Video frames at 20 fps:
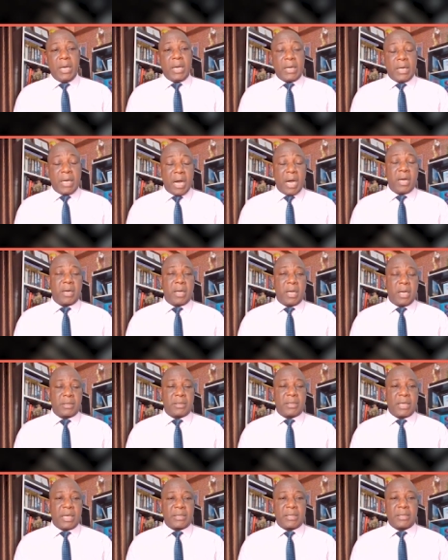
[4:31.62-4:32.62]
Ghana
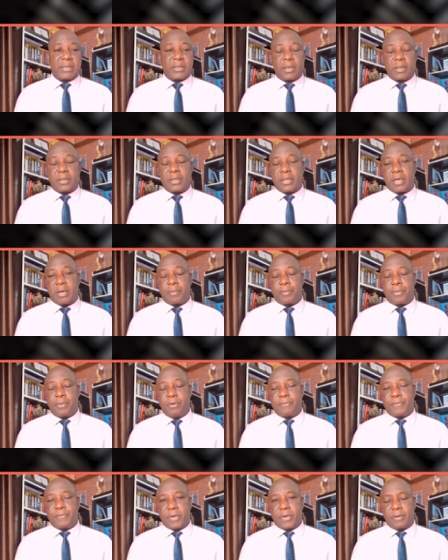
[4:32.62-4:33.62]
says it's gotten
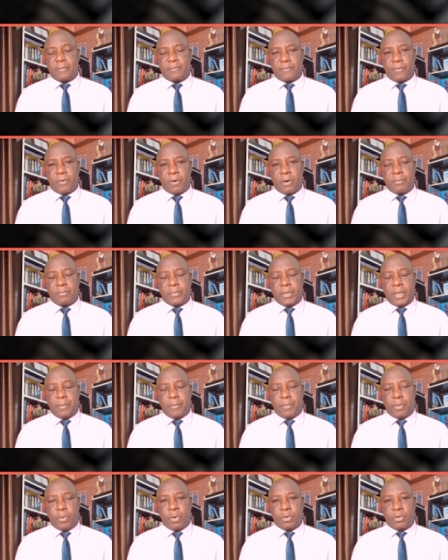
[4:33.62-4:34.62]
approval from the
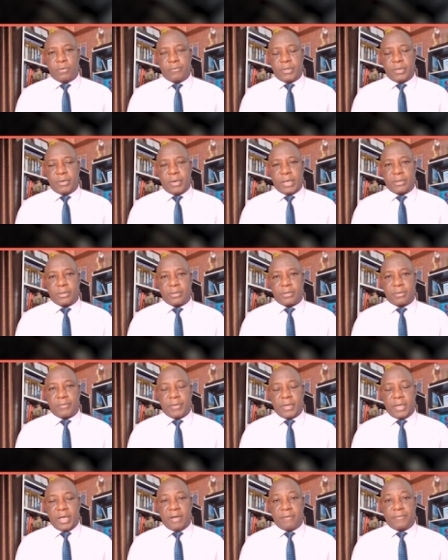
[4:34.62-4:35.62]
board of directors
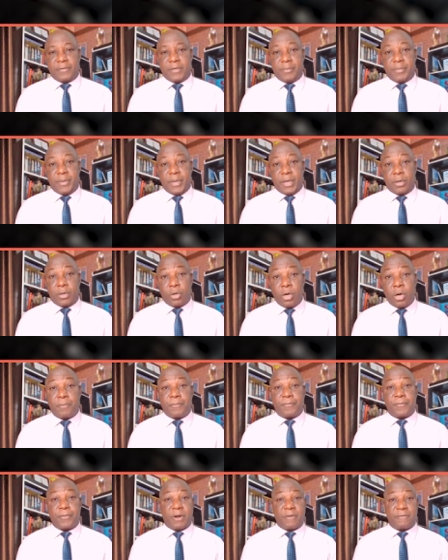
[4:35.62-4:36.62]
of the EFDB
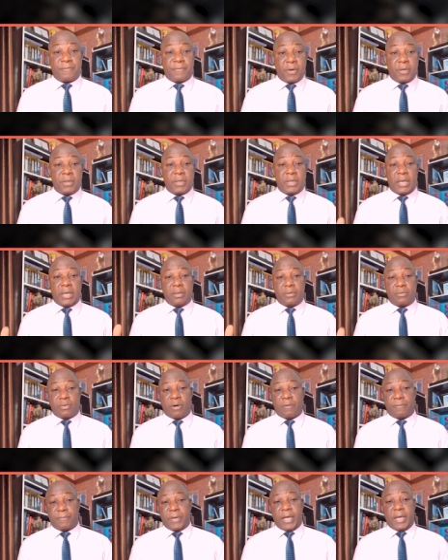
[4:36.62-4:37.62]
group for a funding
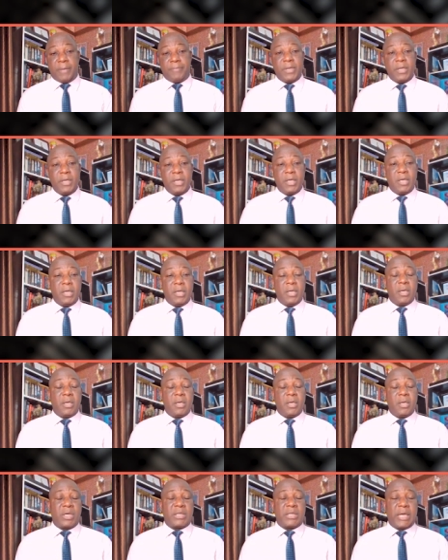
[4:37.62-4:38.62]
roughly
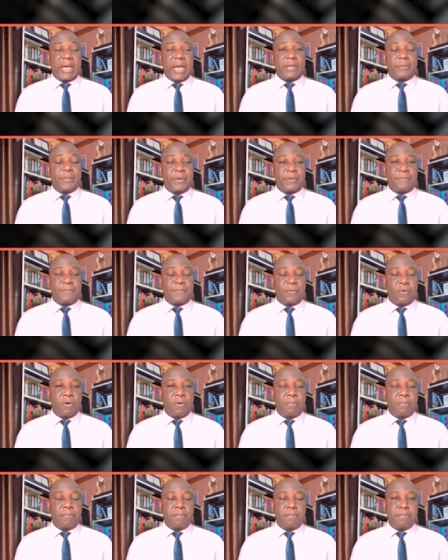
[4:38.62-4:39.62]

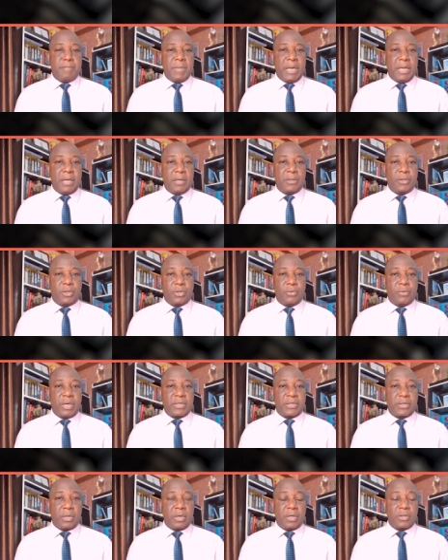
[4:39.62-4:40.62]
28.4 million
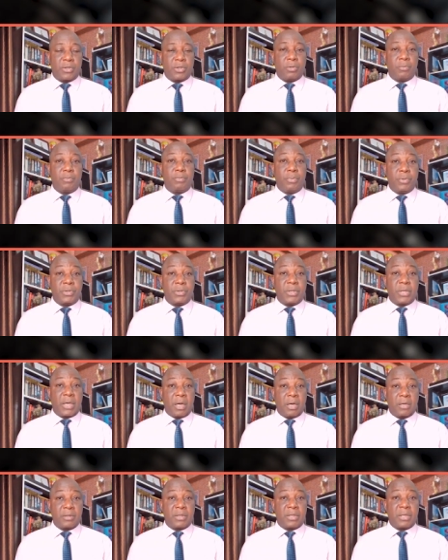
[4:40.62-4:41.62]
US dollars to boost the
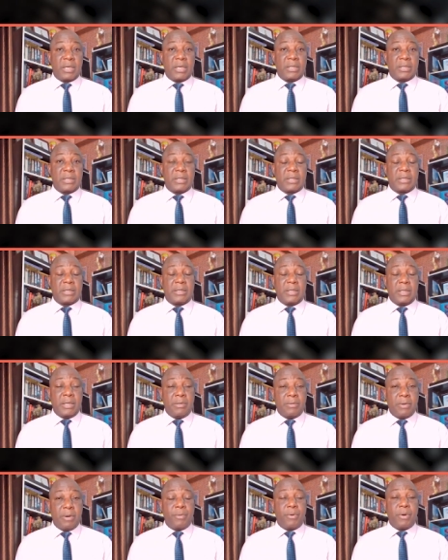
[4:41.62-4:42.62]
country's
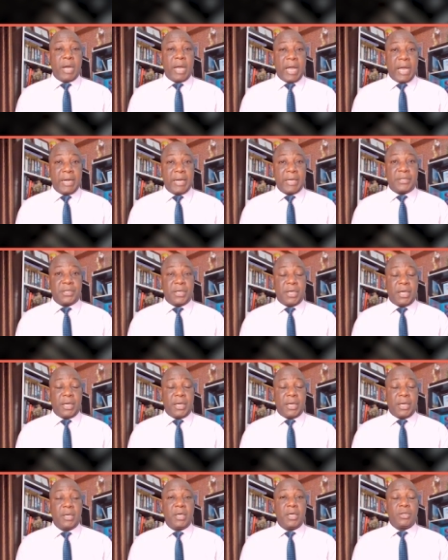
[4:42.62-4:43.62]
renewable
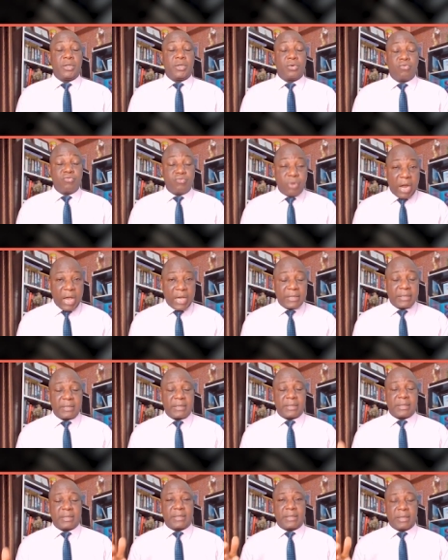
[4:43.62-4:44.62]
energy, to
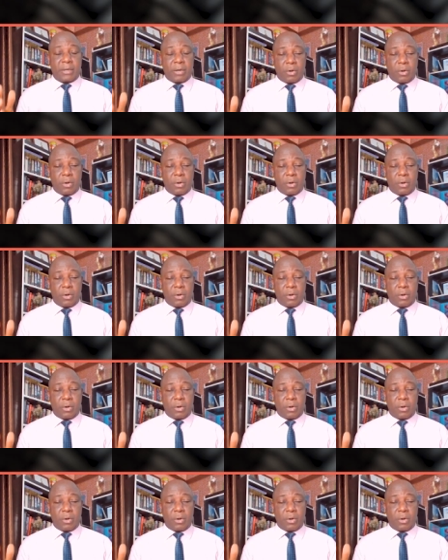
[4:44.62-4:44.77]
raise